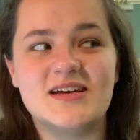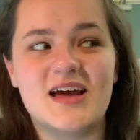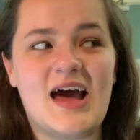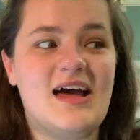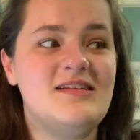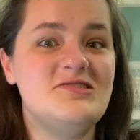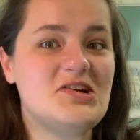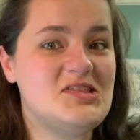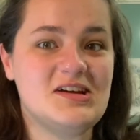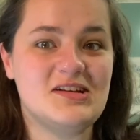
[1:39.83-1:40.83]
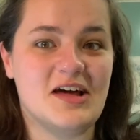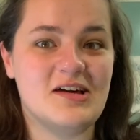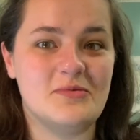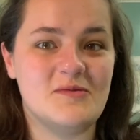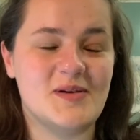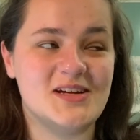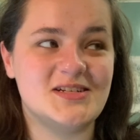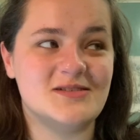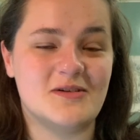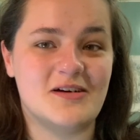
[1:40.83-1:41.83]
and nothing like I would have
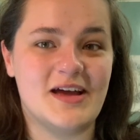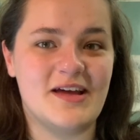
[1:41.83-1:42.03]
pictured when I